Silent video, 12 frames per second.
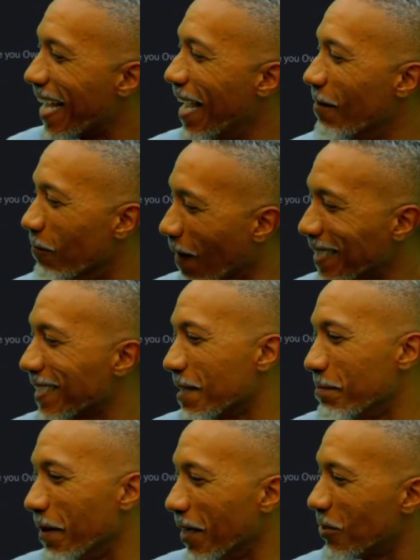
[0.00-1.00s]
and
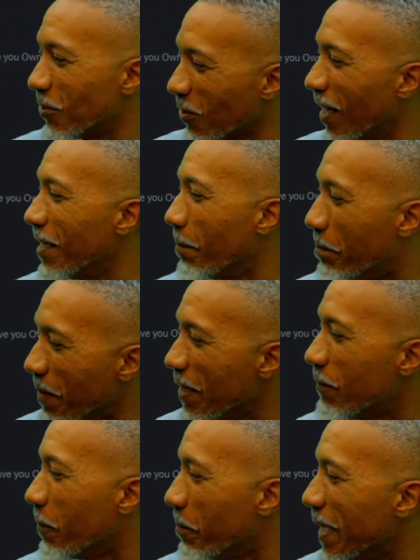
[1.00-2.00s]
wrestling belt trying to
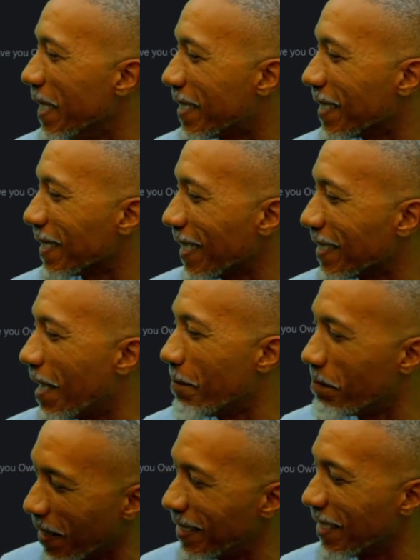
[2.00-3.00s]
beef with me because I
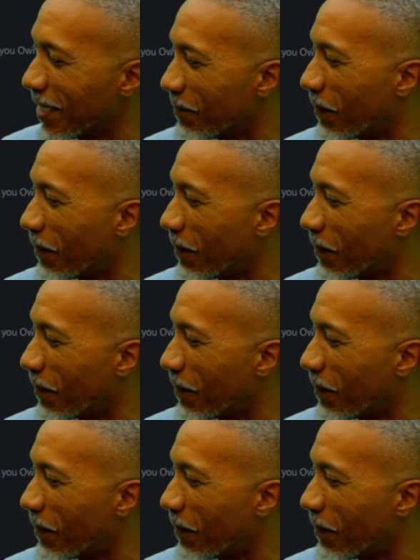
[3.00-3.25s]
said PlayStation